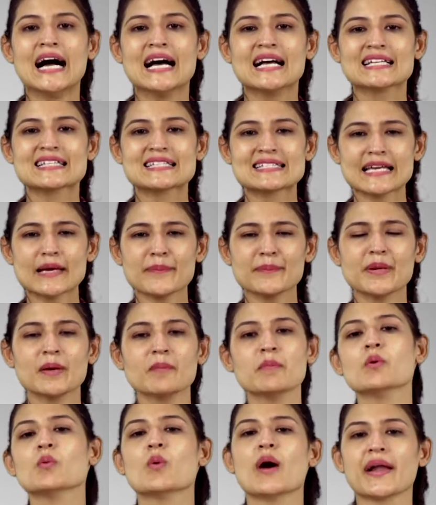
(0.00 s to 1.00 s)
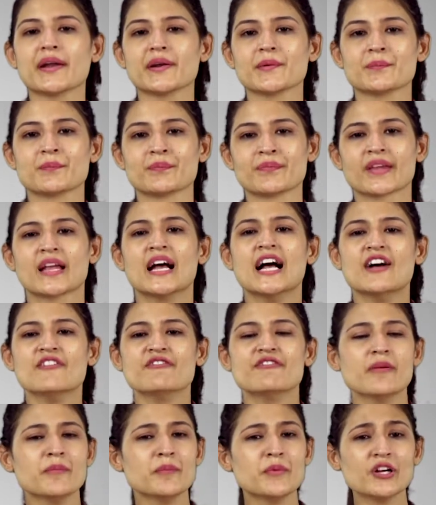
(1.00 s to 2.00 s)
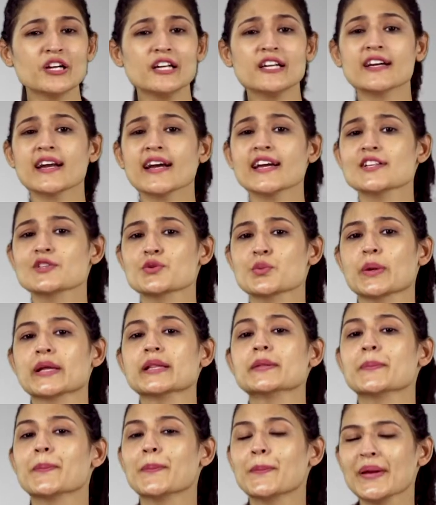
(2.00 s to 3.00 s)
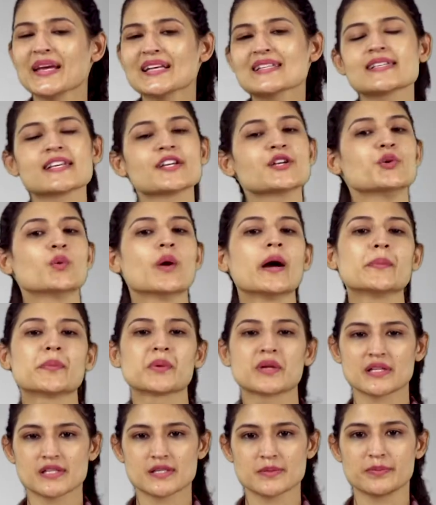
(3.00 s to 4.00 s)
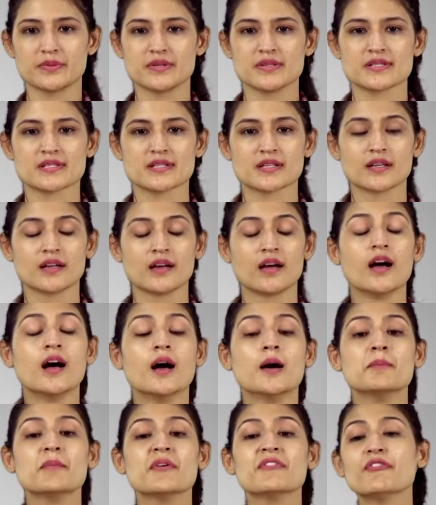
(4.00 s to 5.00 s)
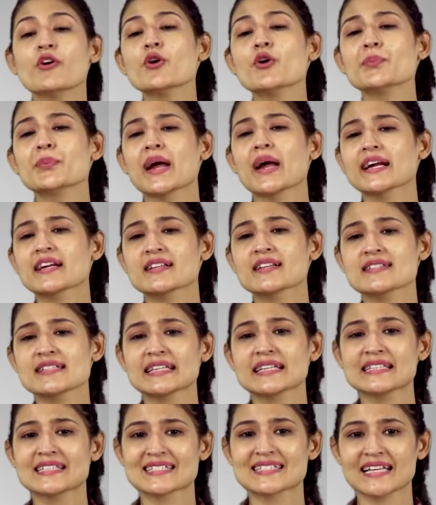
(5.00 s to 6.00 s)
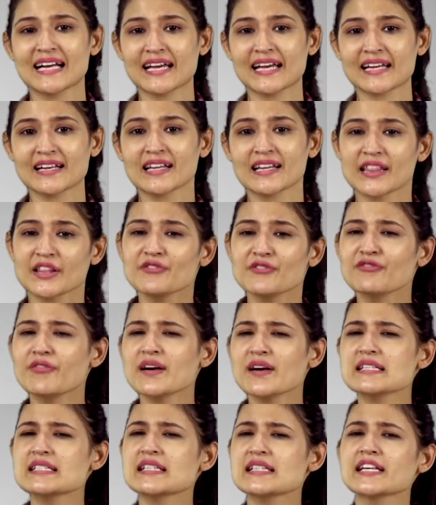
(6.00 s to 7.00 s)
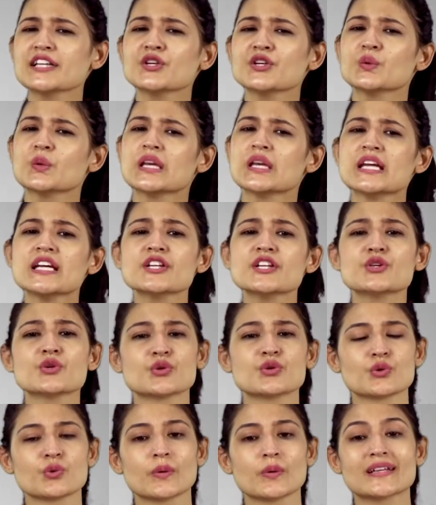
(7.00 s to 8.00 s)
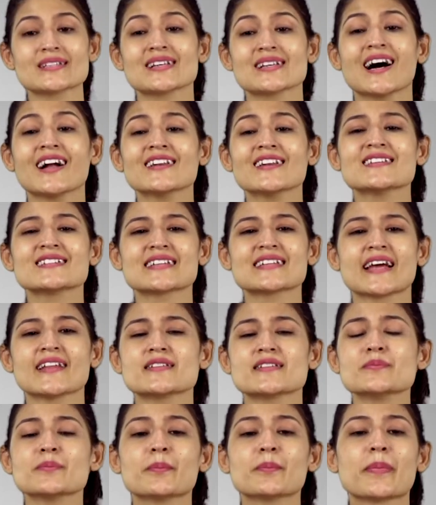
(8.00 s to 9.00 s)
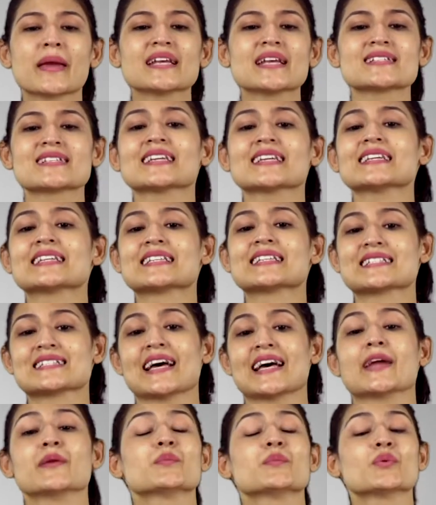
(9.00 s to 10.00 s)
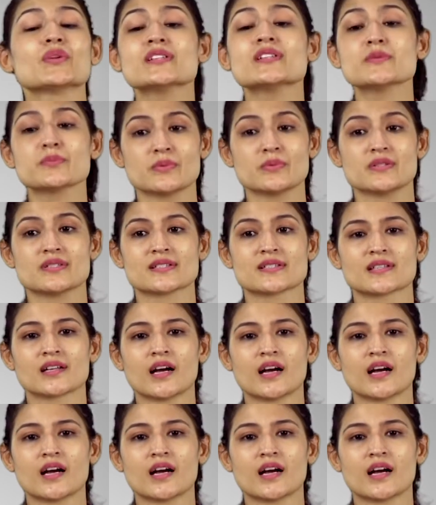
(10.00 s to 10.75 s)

Step number 1. Familiarize with basic UI principles. Before practicing design, the first thing you need to do is understand some basic design principles.